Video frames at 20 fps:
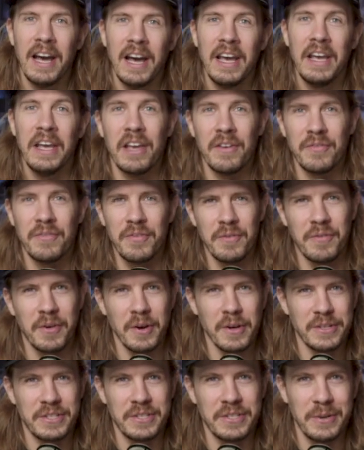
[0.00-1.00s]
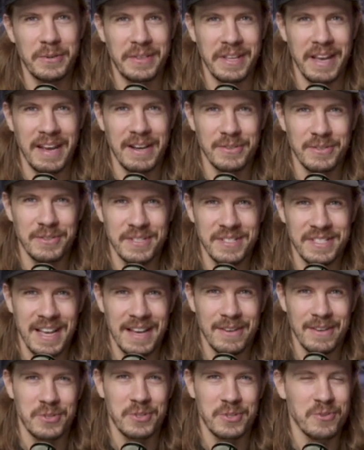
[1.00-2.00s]
If you've heard 2000's
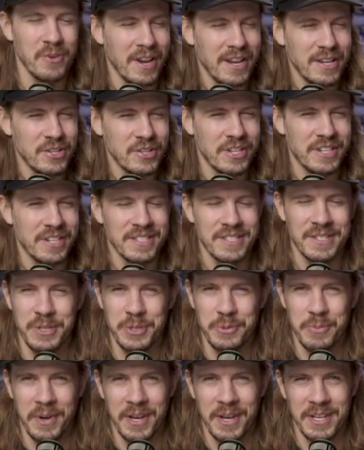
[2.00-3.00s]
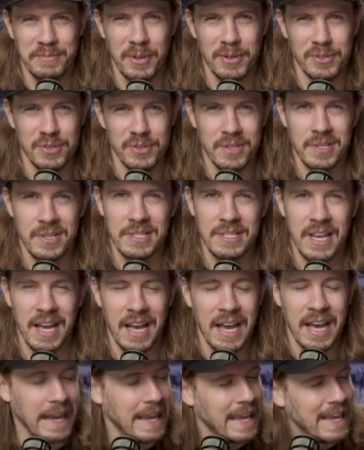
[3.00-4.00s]
How Strange Innocence by Explosion of the
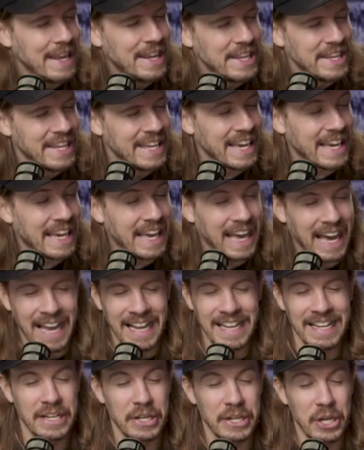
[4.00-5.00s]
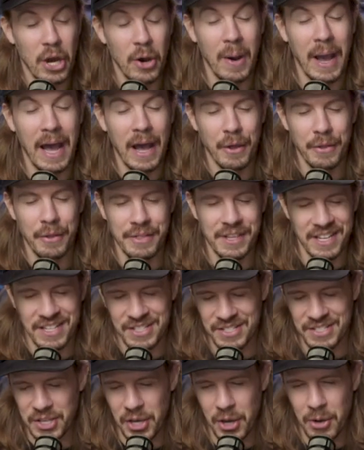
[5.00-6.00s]
Sky, you kind of know how
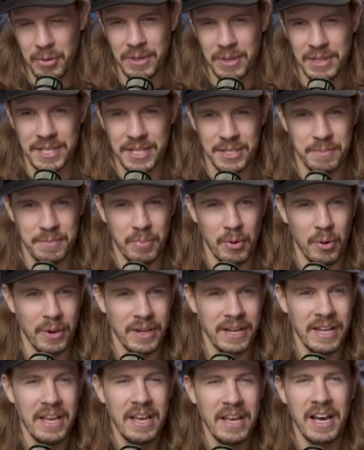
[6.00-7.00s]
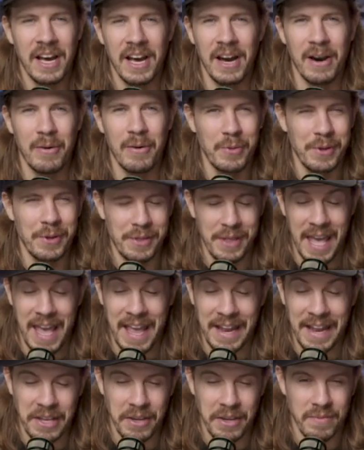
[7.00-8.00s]
things go at this point with
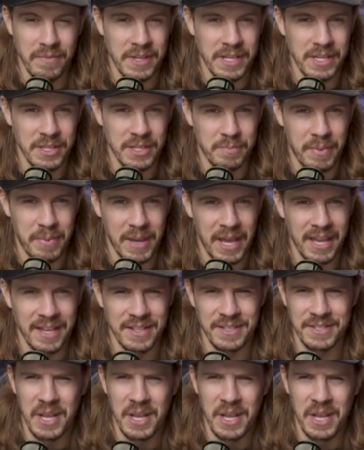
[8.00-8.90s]
any of these bands.